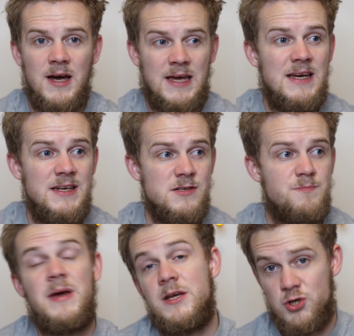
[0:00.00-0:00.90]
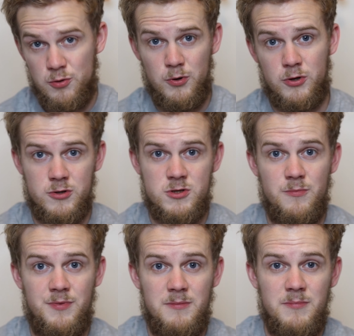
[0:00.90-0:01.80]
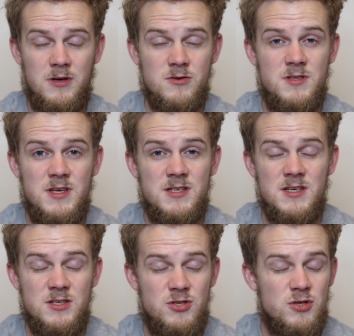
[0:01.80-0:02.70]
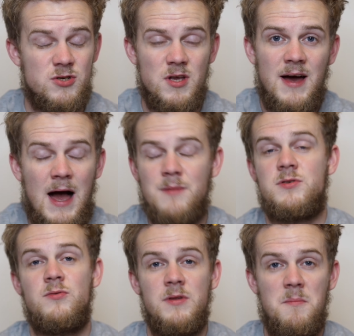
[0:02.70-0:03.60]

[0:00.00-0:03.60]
a kiddie's picture book or something because this is just absolutely